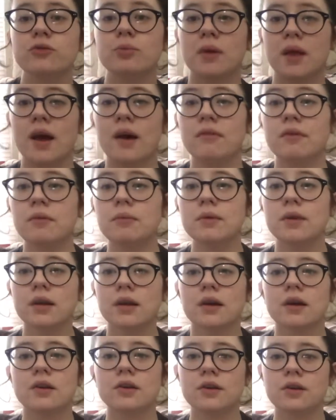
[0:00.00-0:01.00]
We haven't really
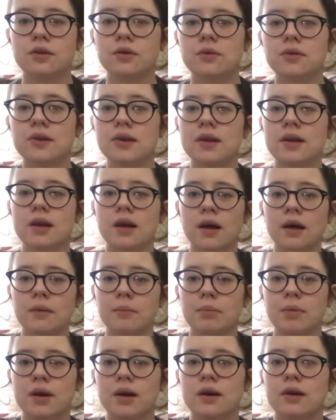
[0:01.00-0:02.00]
got to use it yet
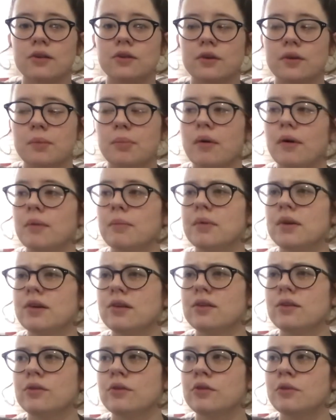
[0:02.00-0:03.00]
because our apartment's
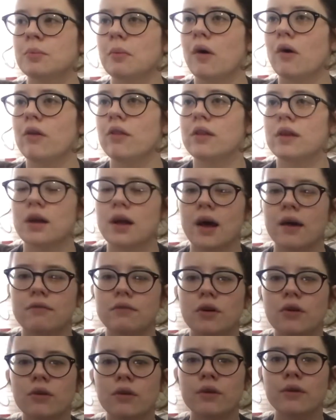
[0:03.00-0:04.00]
so small that I have
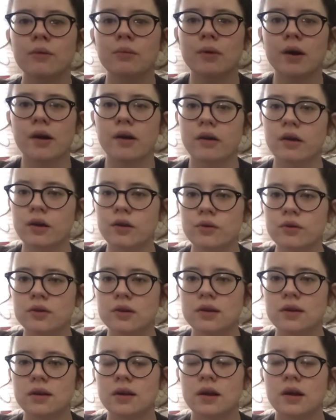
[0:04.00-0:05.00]
no clue where to use
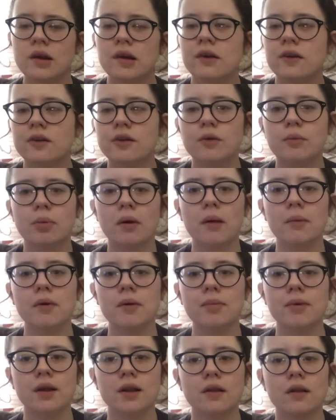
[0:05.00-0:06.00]
it, so it'll probably
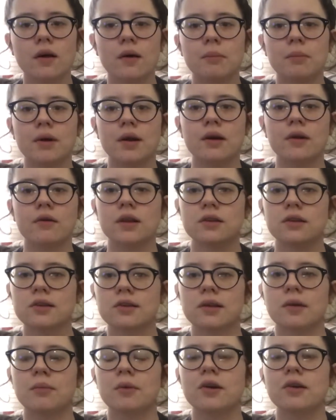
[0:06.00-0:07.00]
be a lot better the
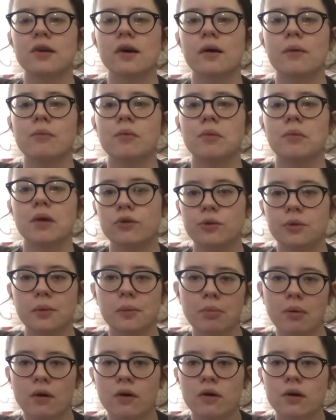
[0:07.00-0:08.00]
summertime when we go to a
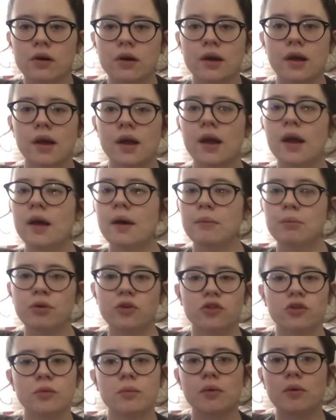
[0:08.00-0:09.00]
park and
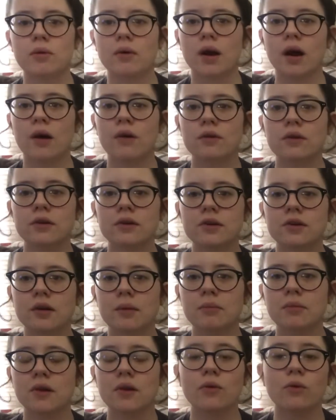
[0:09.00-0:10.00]
push him around or
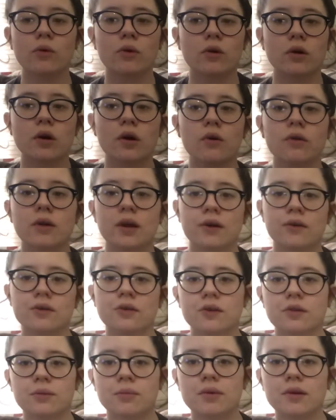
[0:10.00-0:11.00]
something, or go down to
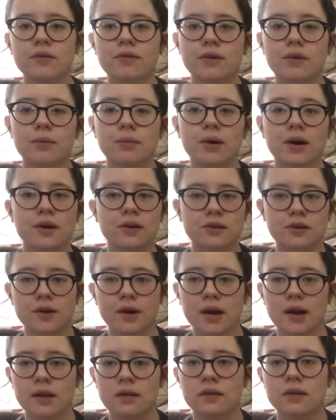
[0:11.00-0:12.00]
the river where his
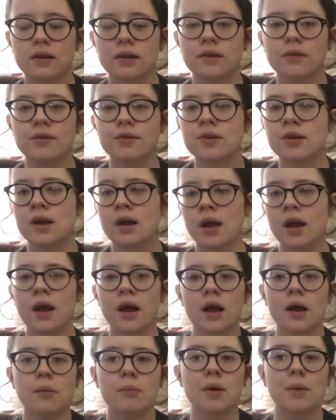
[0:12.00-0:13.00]
granny lives
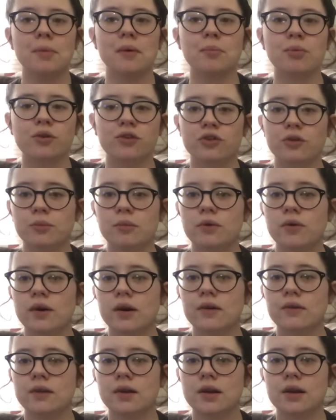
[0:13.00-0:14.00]
and maybe push him
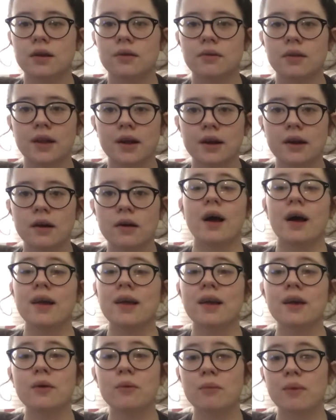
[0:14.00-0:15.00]
around in it there. I
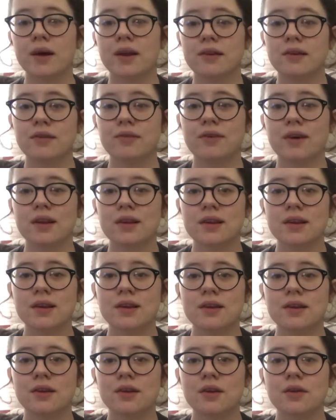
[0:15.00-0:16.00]
can't wait to finally
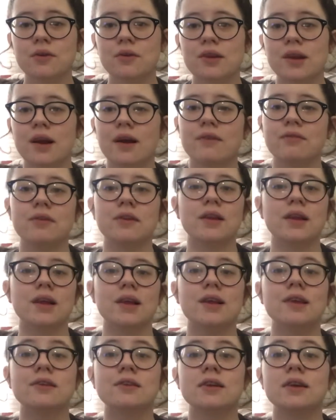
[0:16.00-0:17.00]
get to use it. I feel like
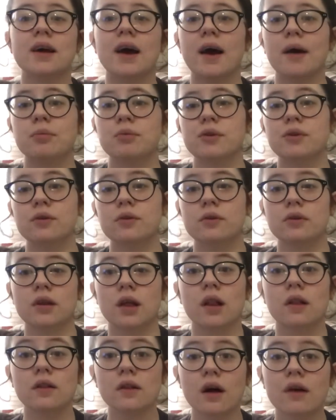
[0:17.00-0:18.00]
he's gonna absolutely
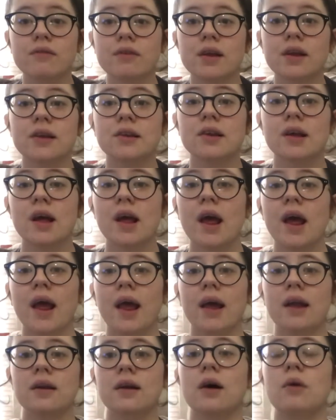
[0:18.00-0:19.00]
love it,
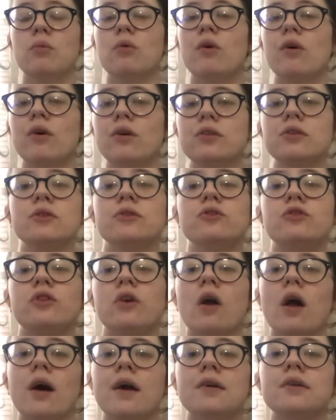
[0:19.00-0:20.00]
and I will also
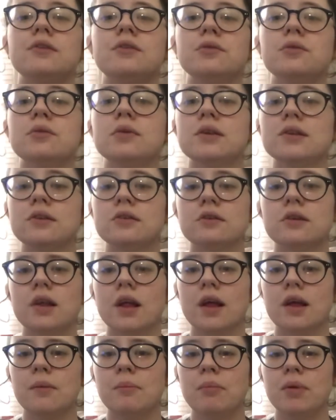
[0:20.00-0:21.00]
try to insert a
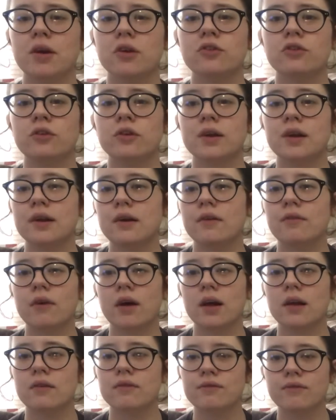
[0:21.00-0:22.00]
picture here if I
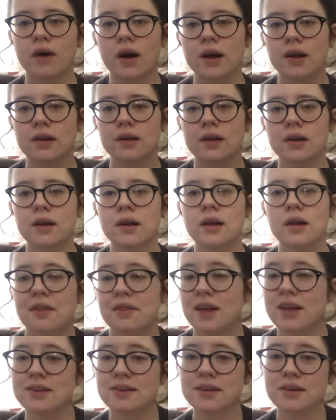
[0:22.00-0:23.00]
can find it.
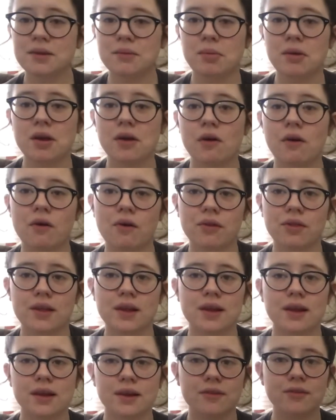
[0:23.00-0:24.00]
That's gonna be all the
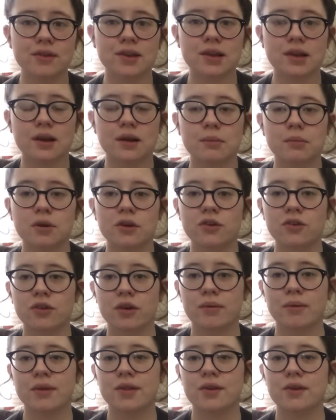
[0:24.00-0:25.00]
gifts that I'm gonna
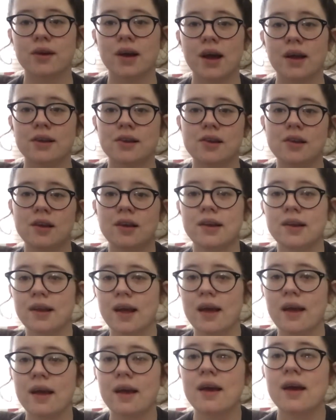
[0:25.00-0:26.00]
share with you guys
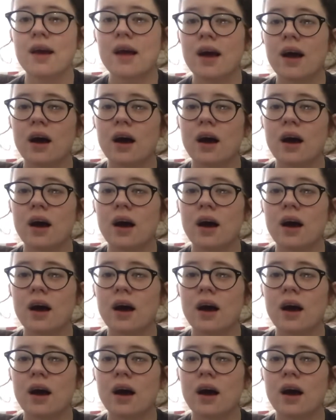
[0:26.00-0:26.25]
today.